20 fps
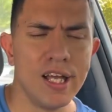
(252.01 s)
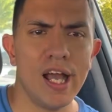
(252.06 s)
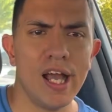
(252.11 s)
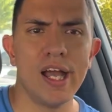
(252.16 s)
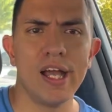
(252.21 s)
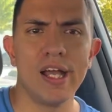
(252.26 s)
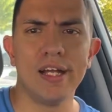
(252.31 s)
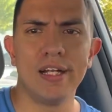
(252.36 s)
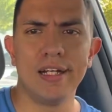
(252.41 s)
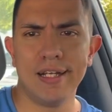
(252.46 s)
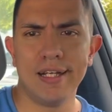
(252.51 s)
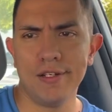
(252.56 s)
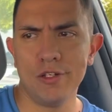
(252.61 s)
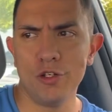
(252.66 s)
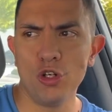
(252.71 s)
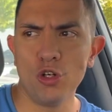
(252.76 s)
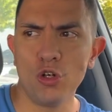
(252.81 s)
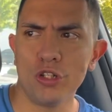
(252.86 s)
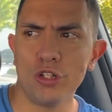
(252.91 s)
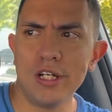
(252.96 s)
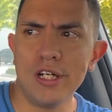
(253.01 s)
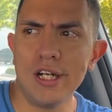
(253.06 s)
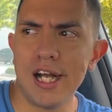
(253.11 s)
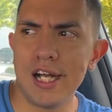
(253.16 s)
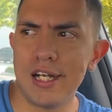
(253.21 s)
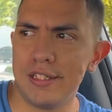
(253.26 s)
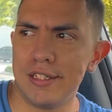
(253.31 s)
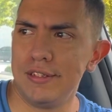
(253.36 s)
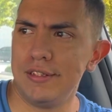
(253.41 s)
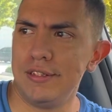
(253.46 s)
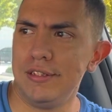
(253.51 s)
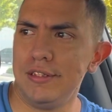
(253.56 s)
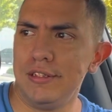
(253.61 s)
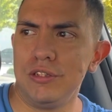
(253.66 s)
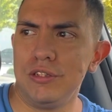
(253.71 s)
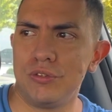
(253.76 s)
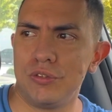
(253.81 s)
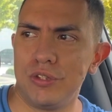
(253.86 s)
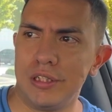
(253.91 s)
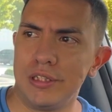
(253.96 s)
and, and you know they're not
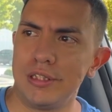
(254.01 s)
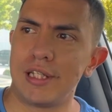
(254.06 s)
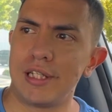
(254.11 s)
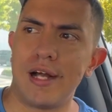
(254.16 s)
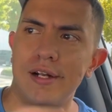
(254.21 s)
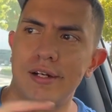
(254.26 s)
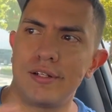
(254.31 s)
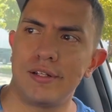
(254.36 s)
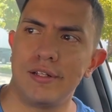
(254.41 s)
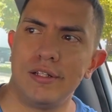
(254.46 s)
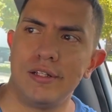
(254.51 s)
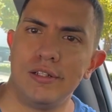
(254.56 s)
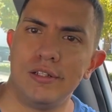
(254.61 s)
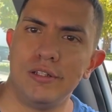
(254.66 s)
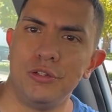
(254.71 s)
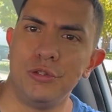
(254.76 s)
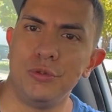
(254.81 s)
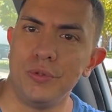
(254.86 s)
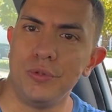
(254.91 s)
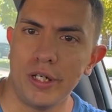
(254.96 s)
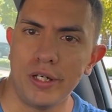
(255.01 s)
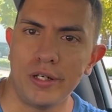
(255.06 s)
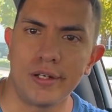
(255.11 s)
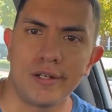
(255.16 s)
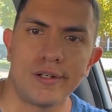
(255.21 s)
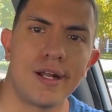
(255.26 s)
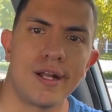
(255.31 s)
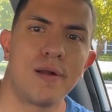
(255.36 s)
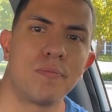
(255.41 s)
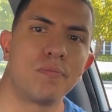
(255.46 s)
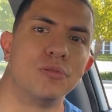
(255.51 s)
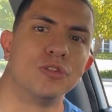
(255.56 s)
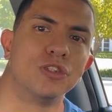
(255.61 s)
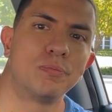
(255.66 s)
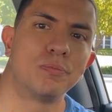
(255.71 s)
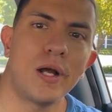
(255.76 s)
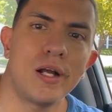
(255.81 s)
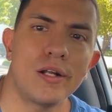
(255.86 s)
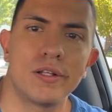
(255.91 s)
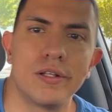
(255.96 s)
you know exactly unique in that
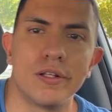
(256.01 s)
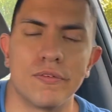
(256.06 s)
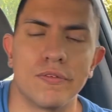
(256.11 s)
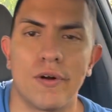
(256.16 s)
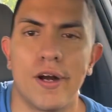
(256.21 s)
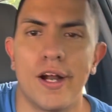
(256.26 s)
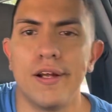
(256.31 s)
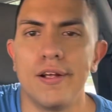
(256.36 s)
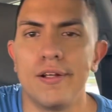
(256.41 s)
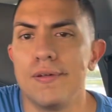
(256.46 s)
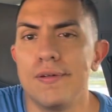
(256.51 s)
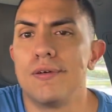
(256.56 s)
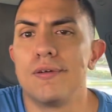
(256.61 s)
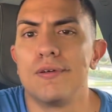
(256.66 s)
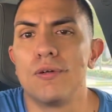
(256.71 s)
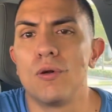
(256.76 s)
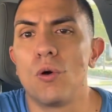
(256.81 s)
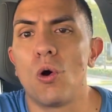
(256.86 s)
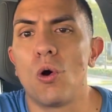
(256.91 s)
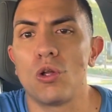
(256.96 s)
perspective right you know